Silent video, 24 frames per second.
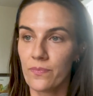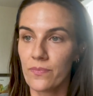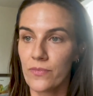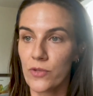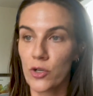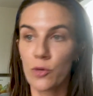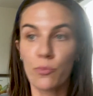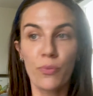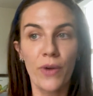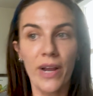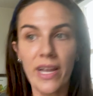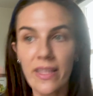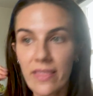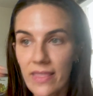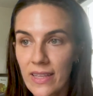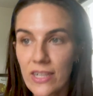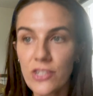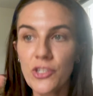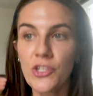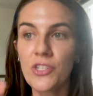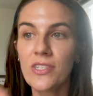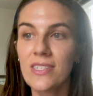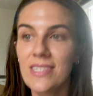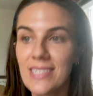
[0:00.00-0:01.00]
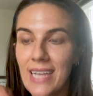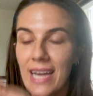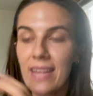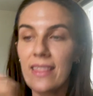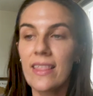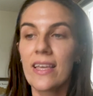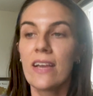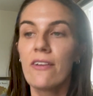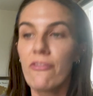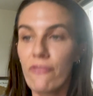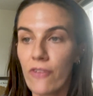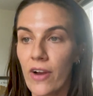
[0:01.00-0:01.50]
her brain thinks she's
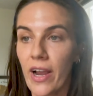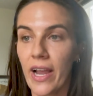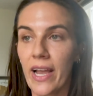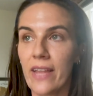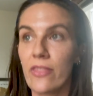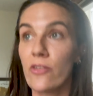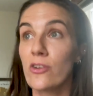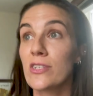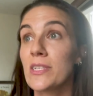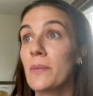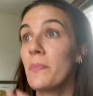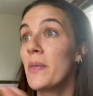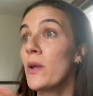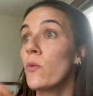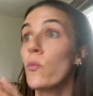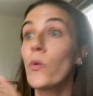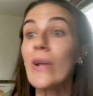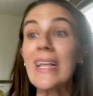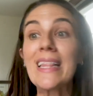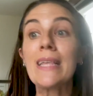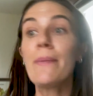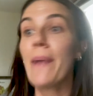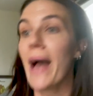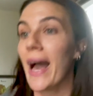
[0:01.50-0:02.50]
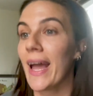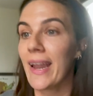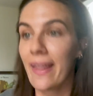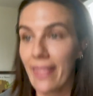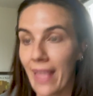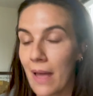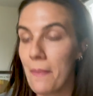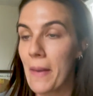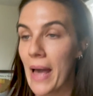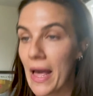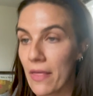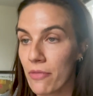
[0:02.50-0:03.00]
deathly afraid, there's something really bad in
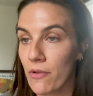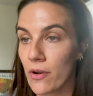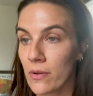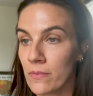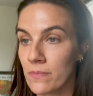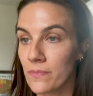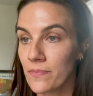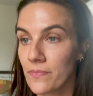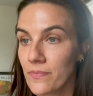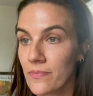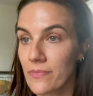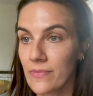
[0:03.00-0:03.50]
that bathroom,